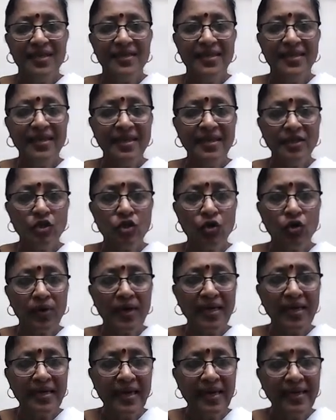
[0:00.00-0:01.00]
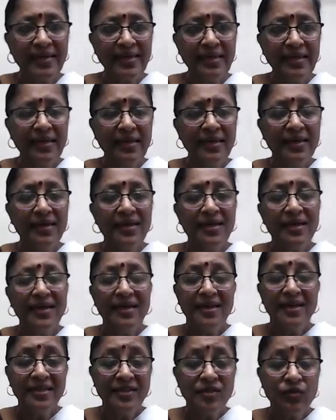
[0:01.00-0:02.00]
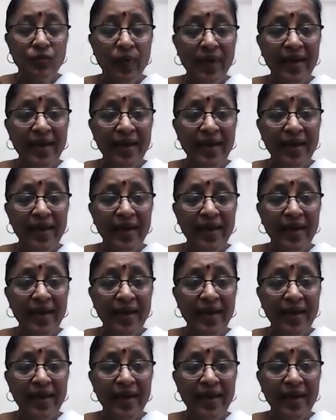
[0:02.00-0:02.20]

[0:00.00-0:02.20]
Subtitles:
Then in Shloka 9 is